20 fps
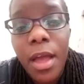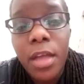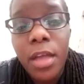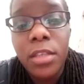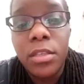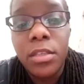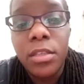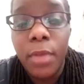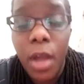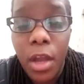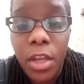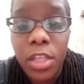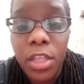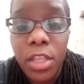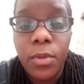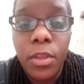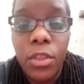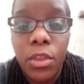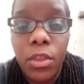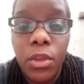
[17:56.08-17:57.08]
To be honest
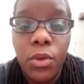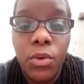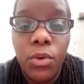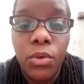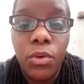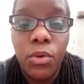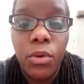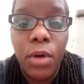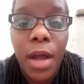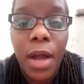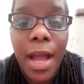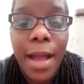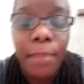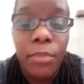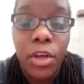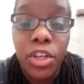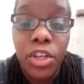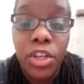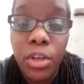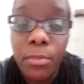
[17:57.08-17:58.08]
with you, I'm
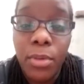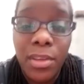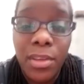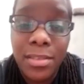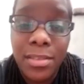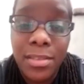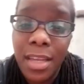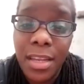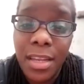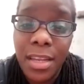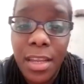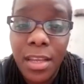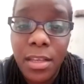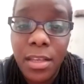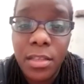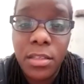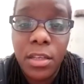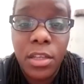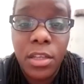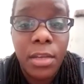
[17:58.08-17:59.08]
not sure about
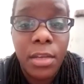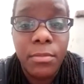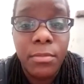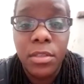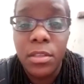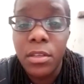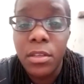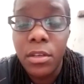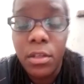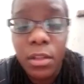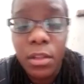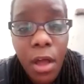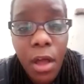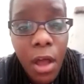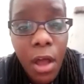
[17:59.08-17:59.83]
Saturdays because I'm still